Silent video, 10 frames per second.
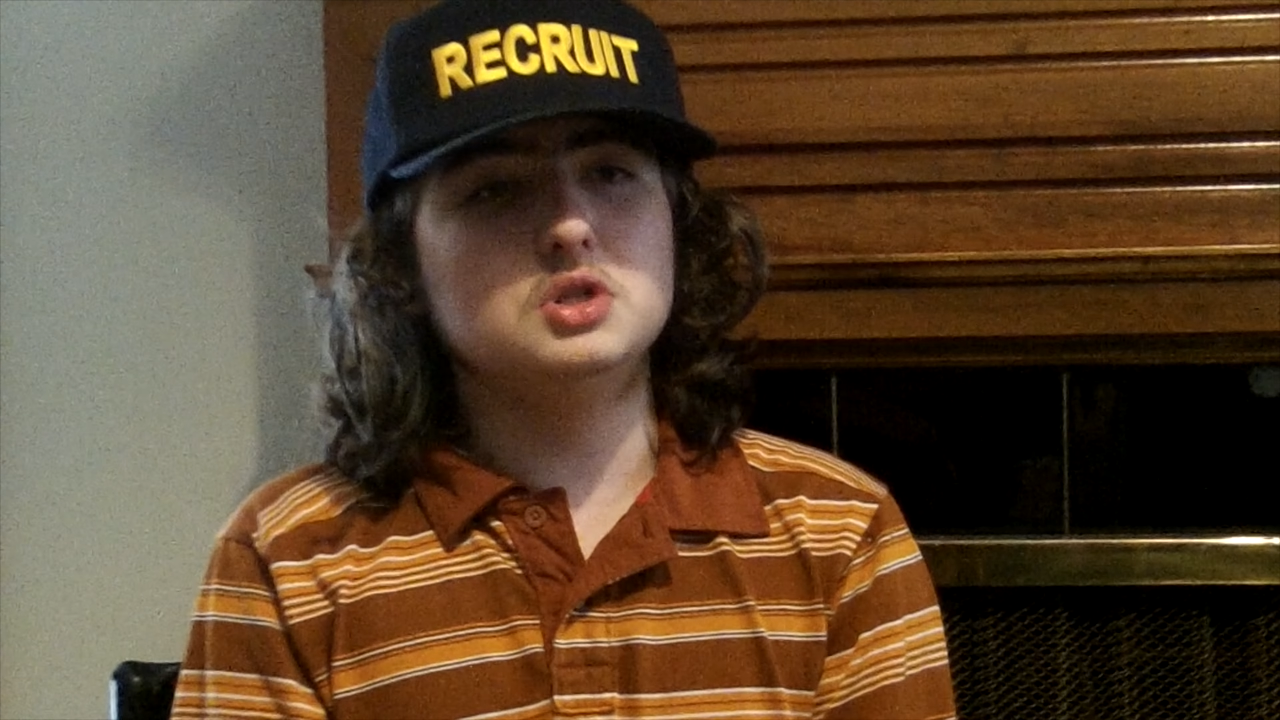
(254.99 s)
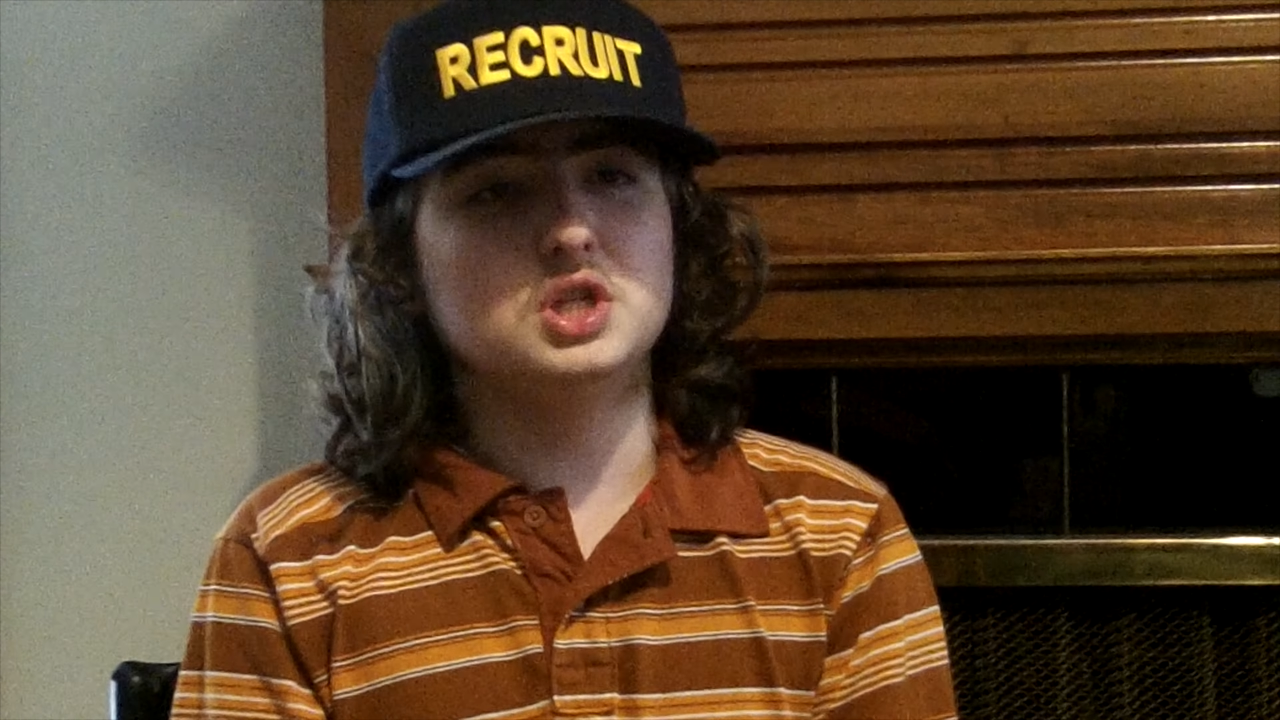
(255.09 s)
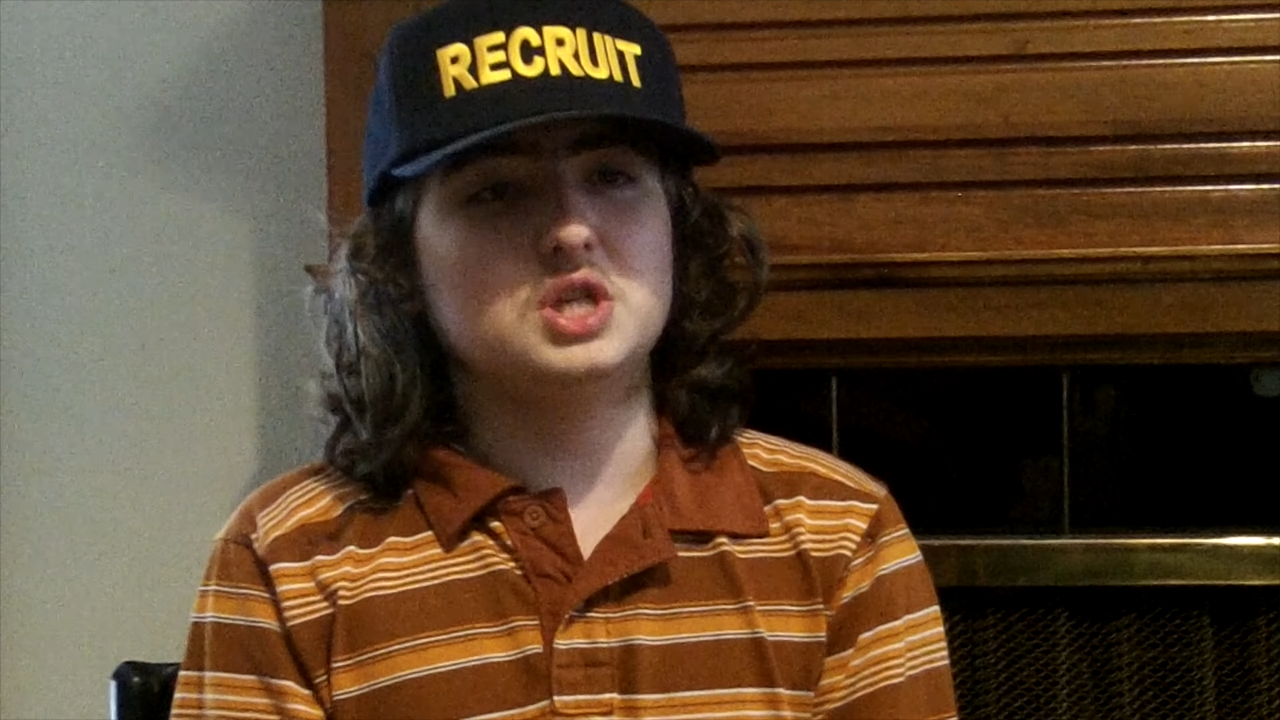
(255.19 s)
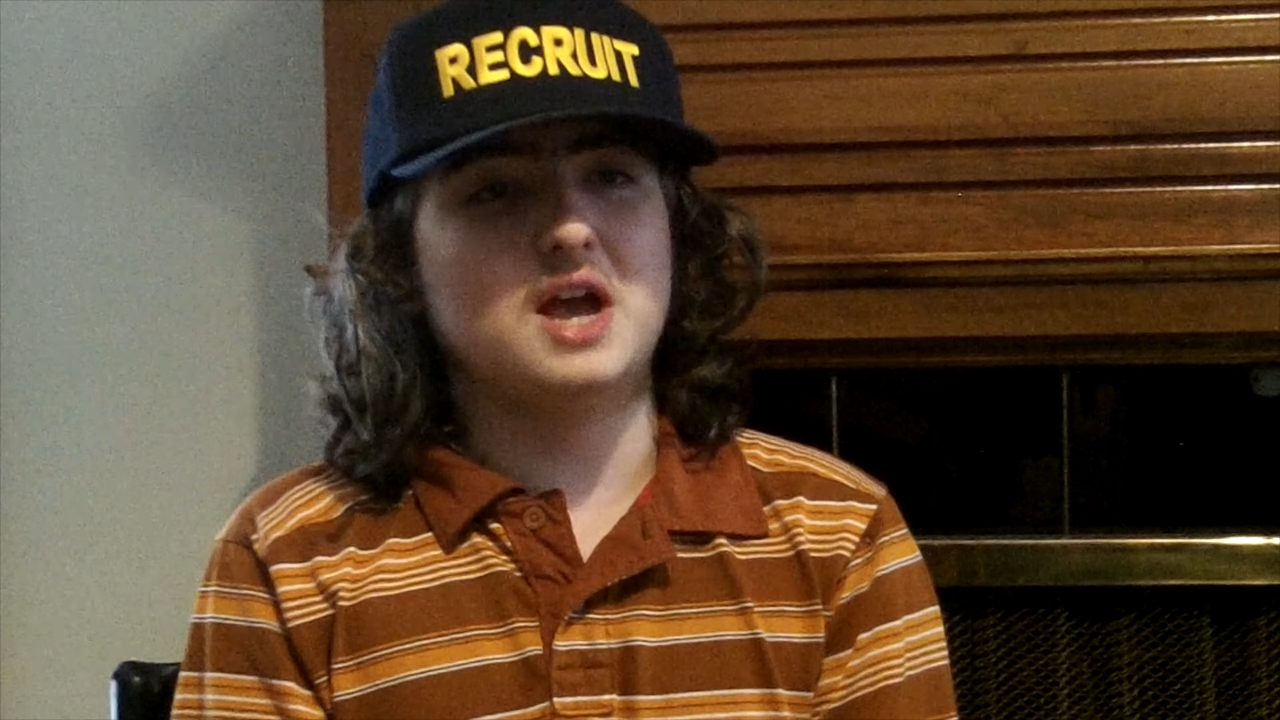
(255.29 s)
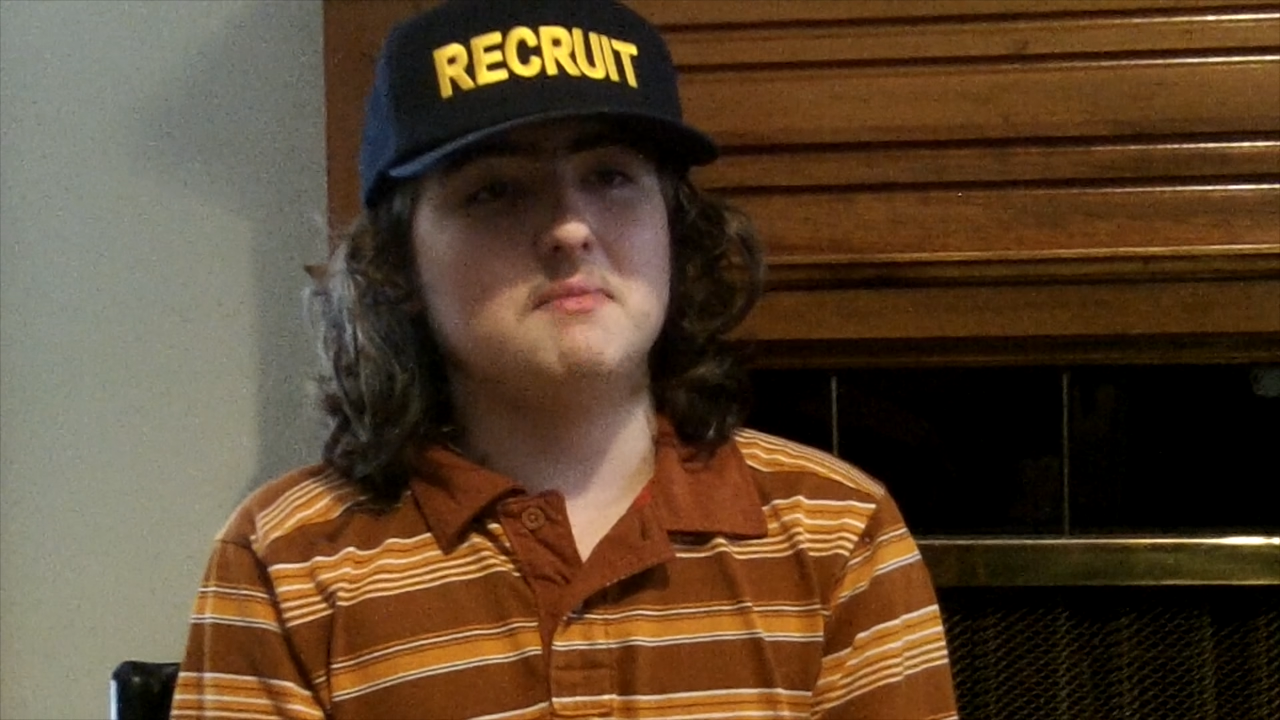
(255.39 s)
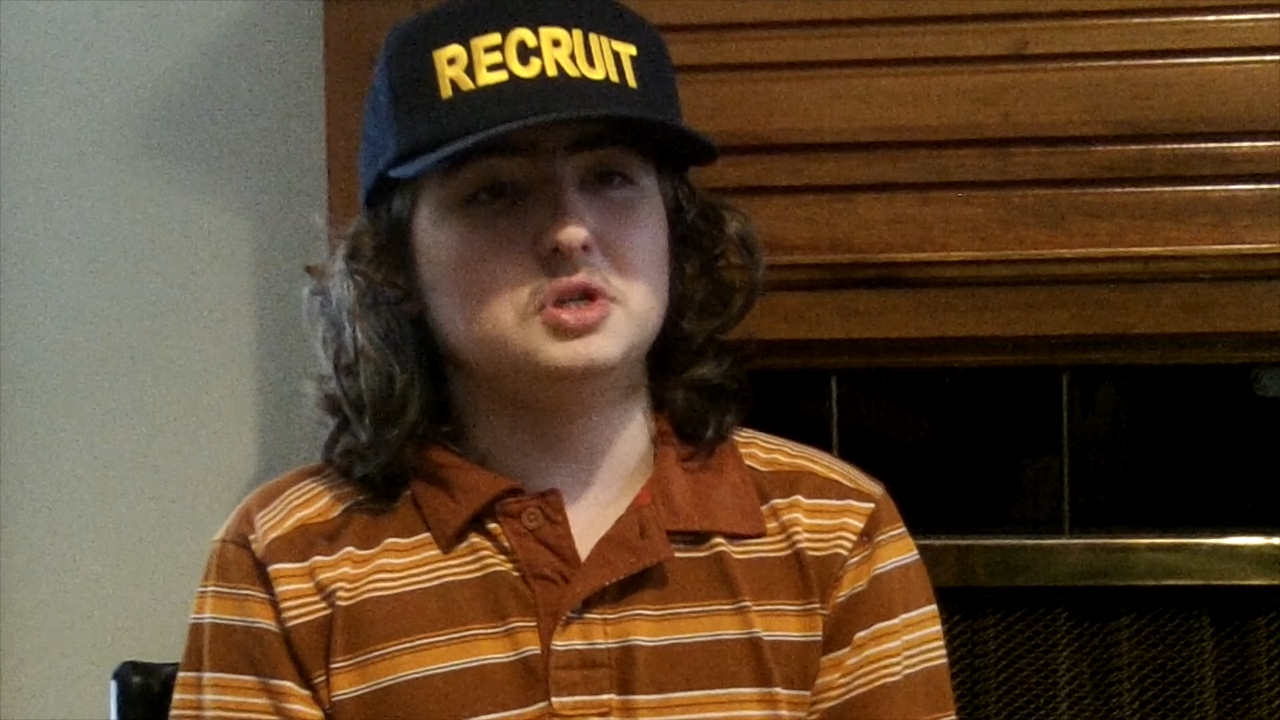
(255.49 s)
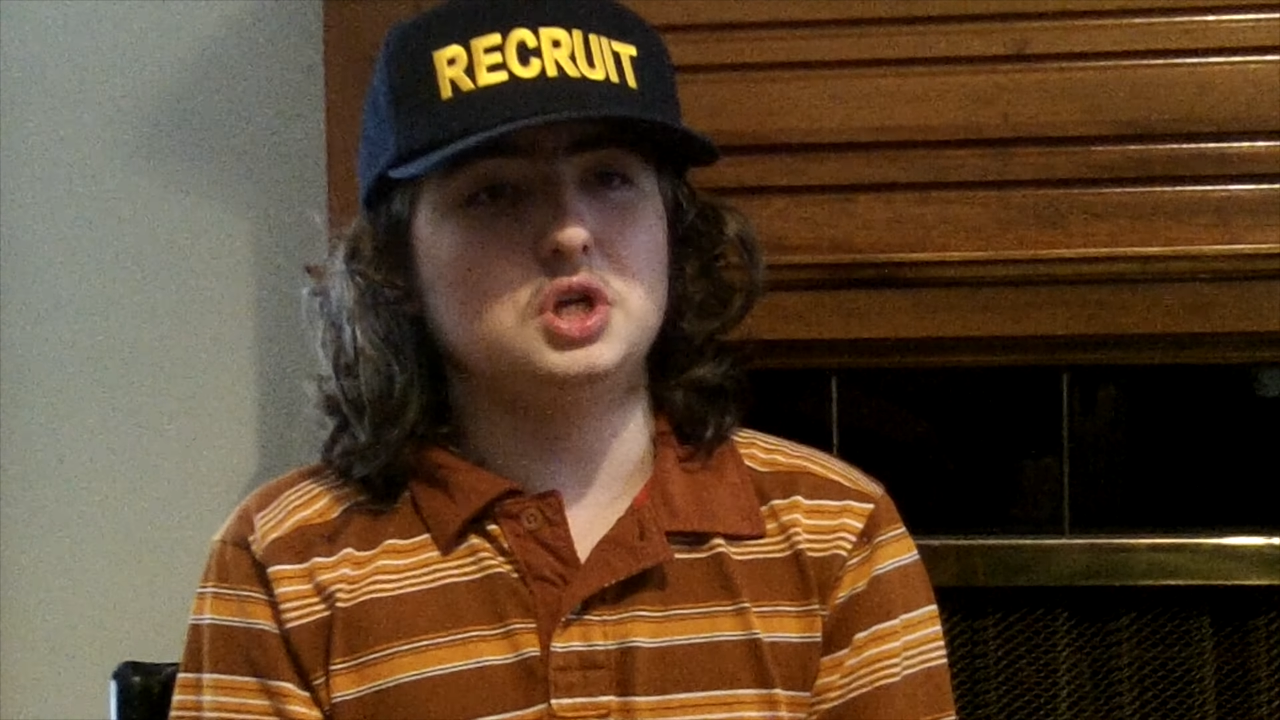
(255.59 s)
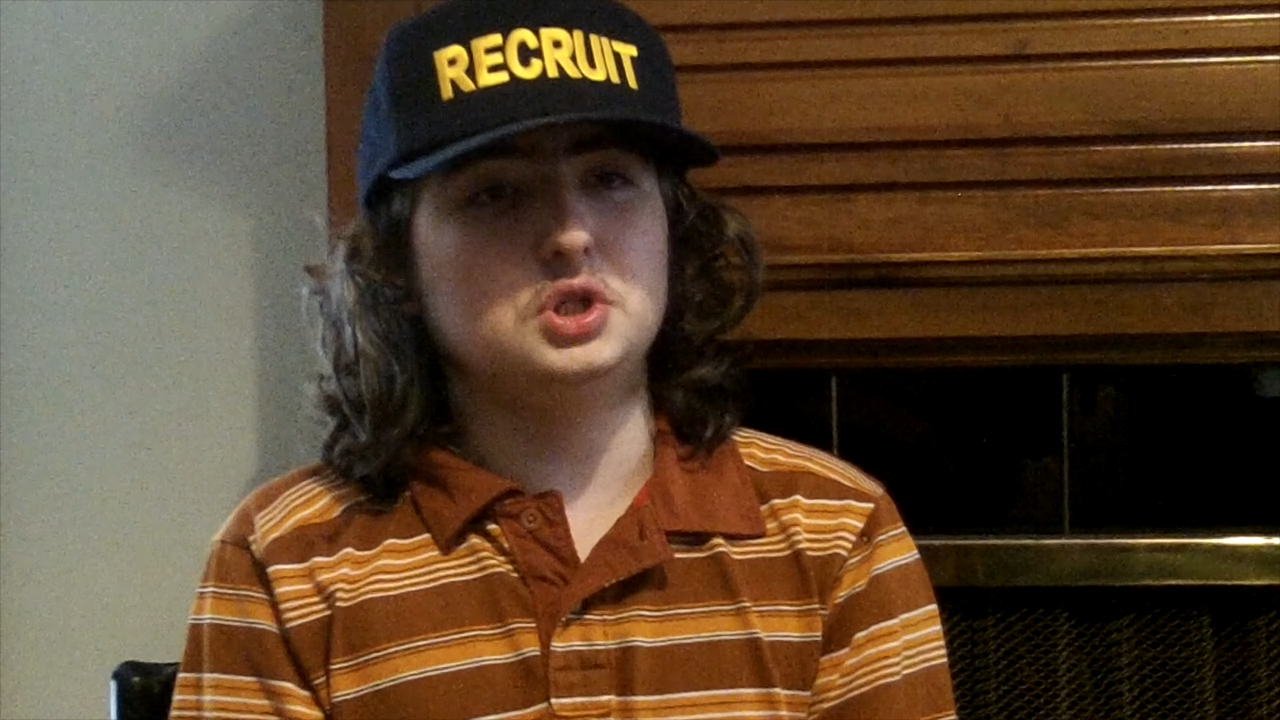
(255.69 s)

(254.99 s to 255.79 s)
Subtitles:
the time machine